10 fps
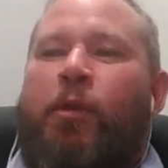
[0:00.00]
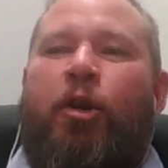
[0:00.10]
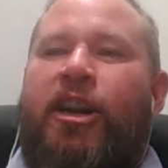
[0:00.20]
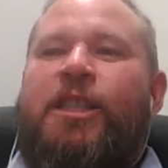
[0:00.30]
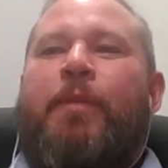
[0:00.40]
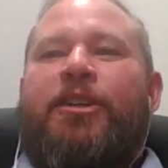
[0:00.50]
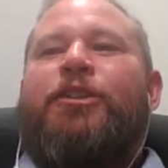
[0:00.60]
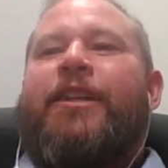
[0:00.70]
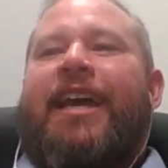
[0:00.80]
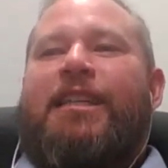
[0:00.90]
got a
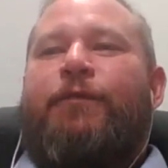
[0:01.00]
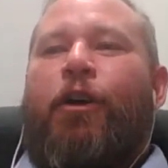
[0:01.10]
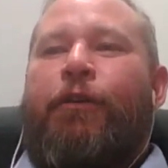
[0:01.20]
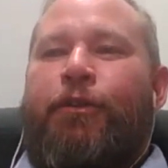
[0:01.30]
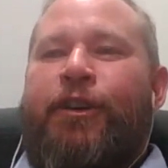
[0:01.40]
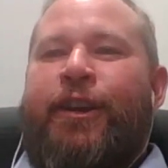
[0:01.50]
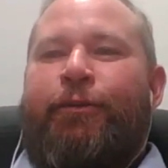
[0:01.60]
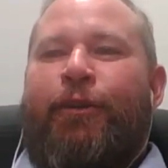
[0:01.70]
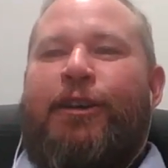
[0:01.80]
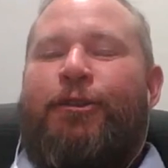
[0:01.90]
special guest for our
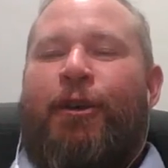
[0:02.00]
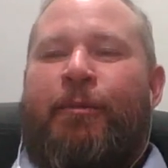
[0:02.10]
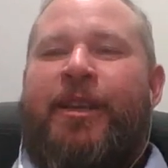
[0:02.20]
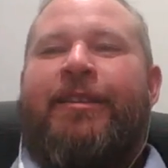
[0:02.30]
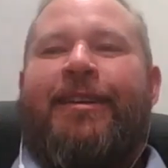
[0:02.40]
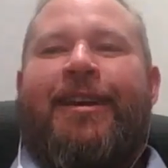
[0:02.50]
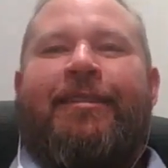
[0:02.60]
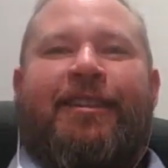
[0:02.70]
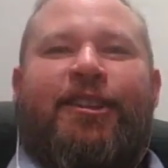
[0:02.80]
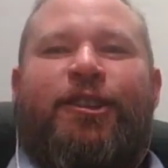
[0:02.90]
30th, right? So,
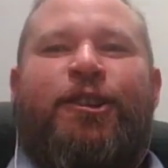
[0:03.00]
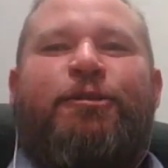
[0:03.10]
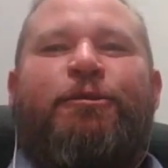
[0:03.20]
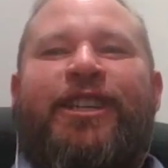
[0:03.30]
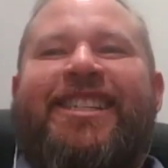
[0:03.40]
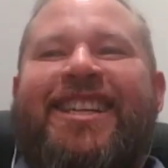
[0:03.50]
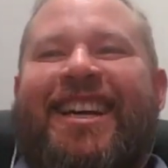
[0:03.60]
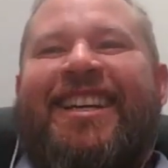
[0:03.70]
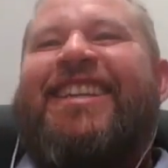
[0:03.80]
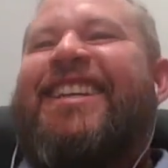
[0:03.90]
this is huge, isn't
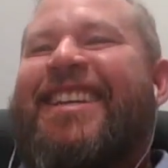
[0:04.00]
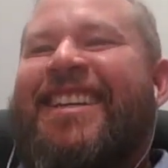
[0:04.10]
it?